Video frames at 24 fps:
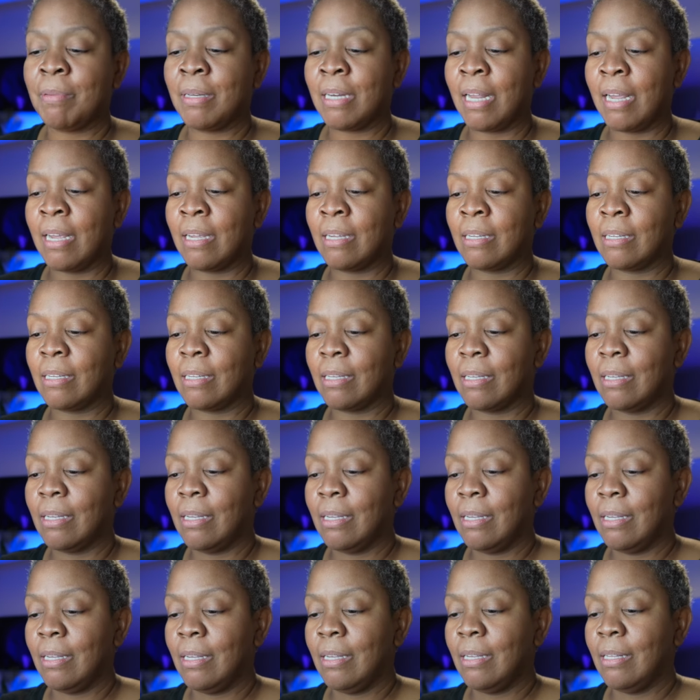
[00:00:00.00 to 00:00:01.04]
They like,
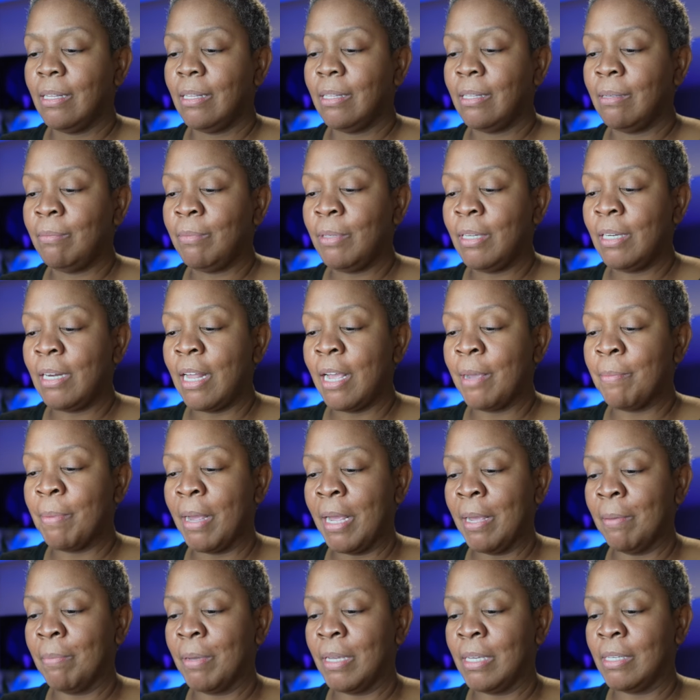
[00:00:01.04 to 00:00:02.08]
them look like
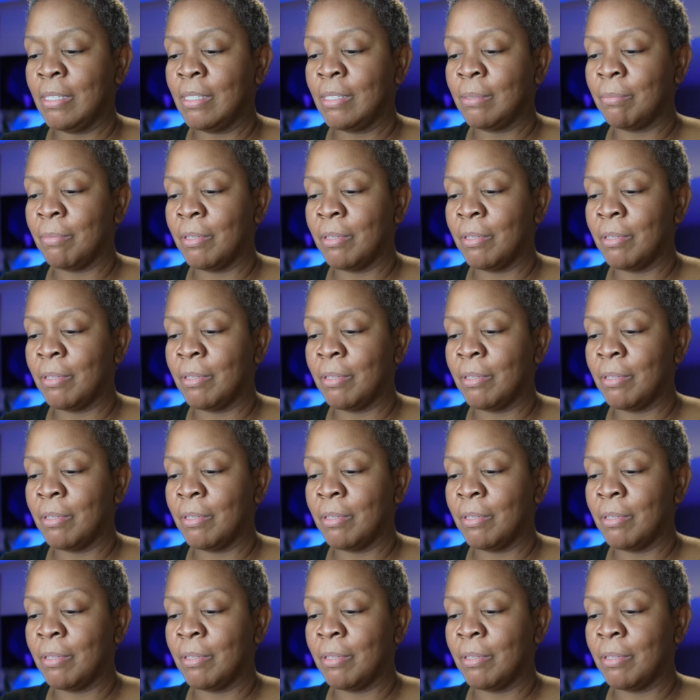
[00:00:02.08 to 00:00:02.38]
babies,